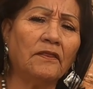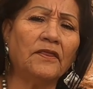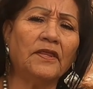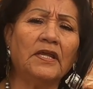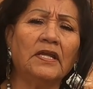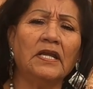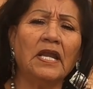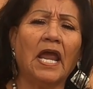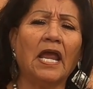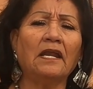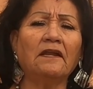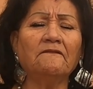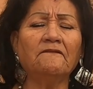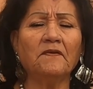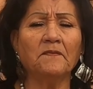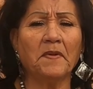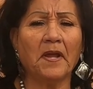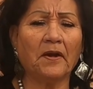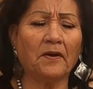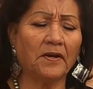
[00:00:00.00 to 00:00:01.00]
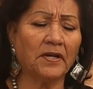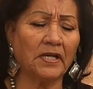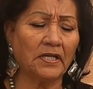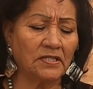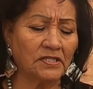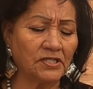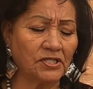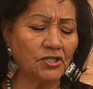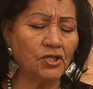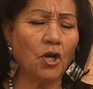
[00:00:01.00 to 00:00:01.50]
The Native
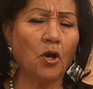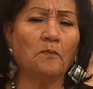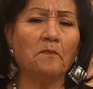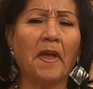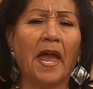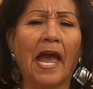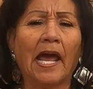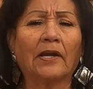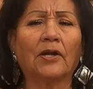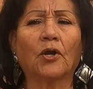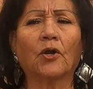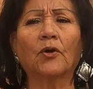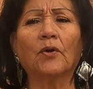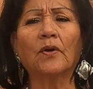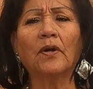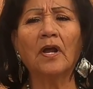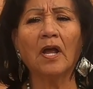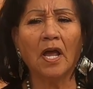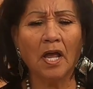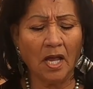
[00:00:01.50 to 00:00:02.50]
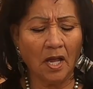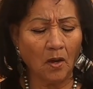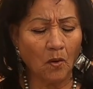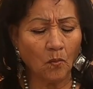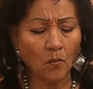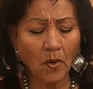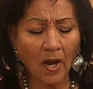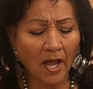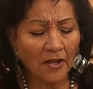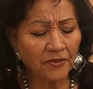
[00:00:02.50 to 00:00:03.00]
Americans, no matter
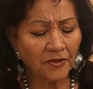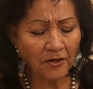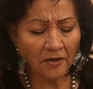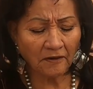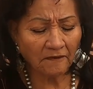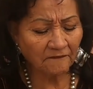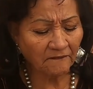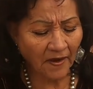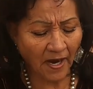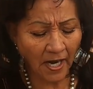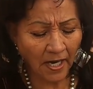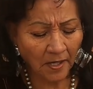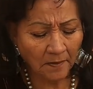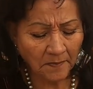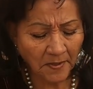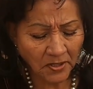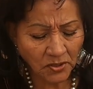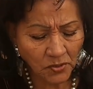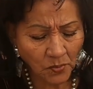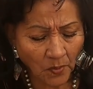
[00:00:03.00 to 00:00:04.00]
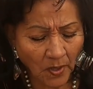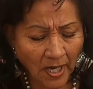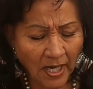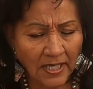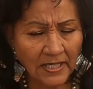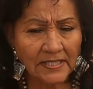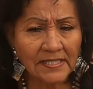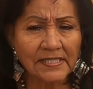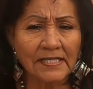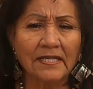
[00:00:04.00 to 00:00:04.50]
what their environment
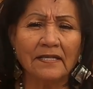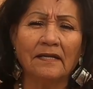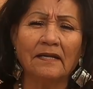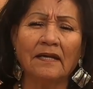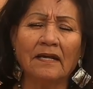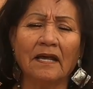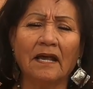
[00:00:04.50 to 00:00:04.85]
was,